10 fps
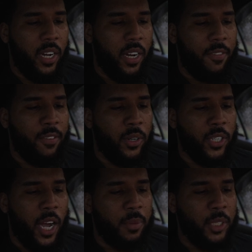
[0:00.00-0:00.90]
First
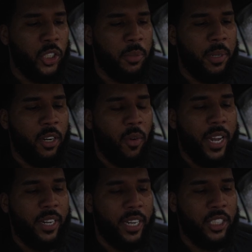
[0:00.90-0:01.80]
option should be
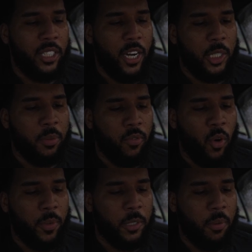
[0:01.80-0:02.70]
Direct Connection Dodge
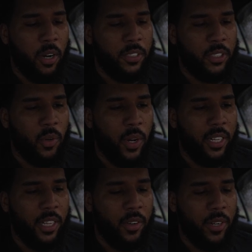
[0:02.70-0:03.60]
Performance Parts. Let's go ahead
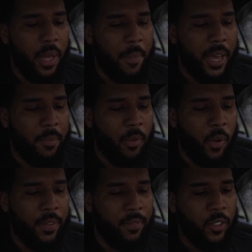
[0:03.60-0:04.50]
and click on that bad
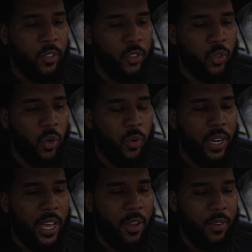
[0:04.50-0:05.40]
boy. Scroll
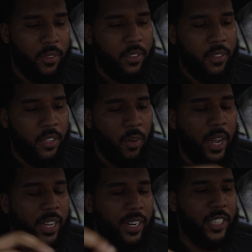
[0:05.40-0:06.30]
down.
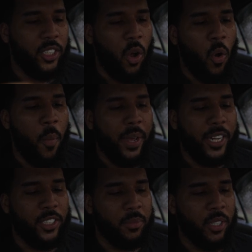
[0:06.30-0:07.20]
Direct Connection
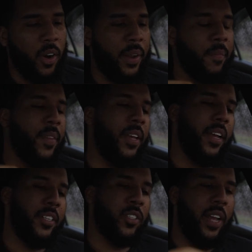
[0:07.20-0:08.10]
homepage, I'm sorry.
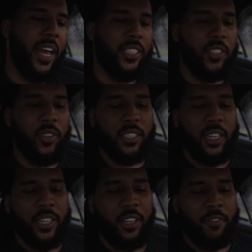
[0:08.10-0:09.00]
It's going to ask you to
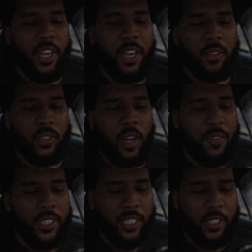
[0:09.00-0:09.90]
select your vehicle. So
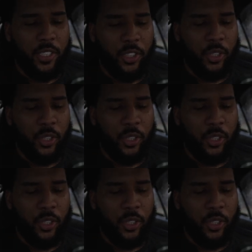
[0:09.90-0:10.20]
obviously you can